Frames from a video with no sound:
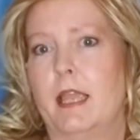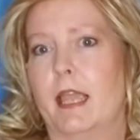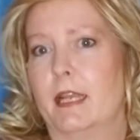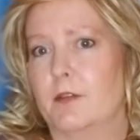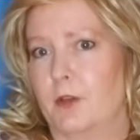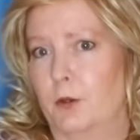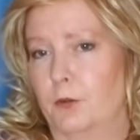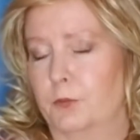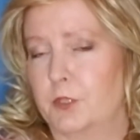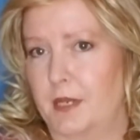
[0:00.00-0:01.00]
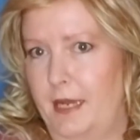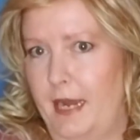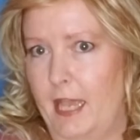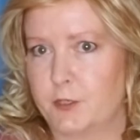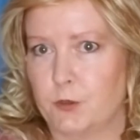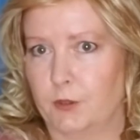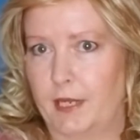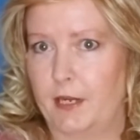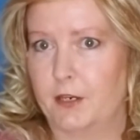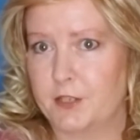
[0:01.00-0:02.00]
and I've owned natural
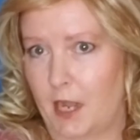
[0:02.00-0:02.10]
hair